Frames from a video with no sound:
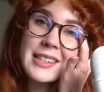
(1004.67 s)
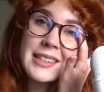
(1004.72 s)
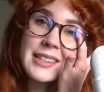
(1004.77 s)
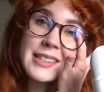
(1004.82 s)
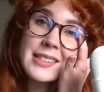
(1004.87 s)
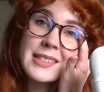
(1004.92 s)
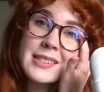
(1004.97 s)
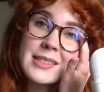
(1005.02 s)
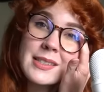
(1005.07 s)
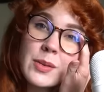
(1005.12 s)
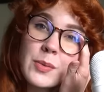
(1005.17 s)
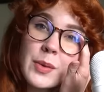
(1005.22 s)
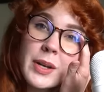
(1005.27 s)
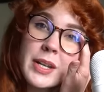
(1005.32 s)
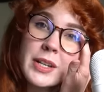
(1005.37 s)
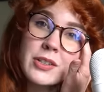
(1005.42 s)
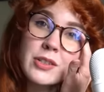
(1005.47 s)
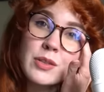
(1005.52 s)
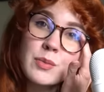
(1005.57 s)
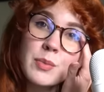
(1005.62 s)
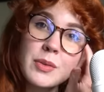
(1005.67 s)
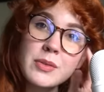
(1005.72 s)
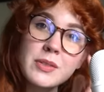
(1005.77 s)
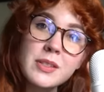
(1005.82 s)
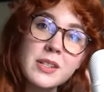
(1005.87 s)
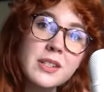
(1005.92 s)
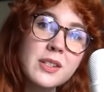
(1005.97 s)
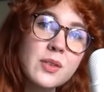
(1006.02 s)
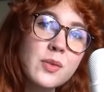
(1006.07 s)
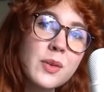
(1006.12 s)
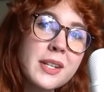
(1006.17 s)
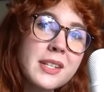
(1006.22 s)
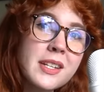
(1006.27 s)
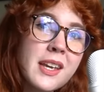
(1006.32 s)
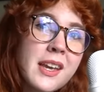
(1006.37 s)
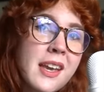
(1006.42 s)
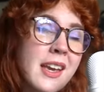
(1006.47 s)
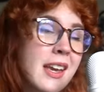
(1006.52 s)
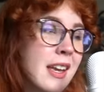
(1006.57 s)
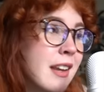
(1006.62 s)
that this is the way you're supposed to do it.
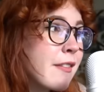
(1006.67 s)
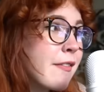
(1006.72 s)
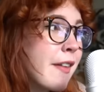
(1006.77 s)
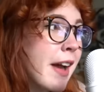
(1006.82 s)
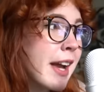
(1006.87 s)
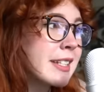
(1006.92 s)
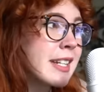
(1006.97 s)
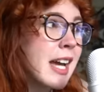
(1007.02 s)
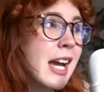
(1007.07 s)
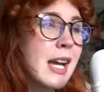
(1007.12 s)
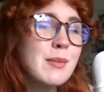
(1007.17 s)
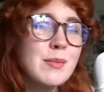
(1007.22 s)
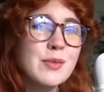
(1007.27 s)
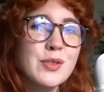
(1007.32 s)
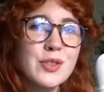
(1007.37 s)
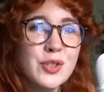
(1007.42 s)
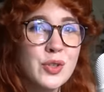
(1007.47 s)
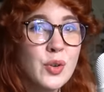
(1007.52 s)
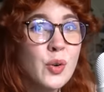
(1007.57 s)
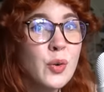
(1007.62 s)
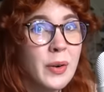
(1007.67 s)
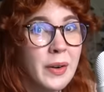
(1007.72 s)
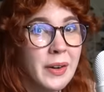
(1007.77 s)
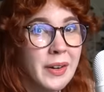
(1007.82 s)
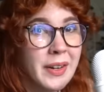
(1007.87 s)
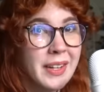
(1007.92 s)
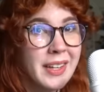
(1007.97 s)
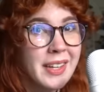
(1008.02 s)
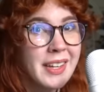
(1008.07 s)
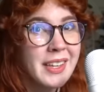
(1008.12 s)
In fact, I am sure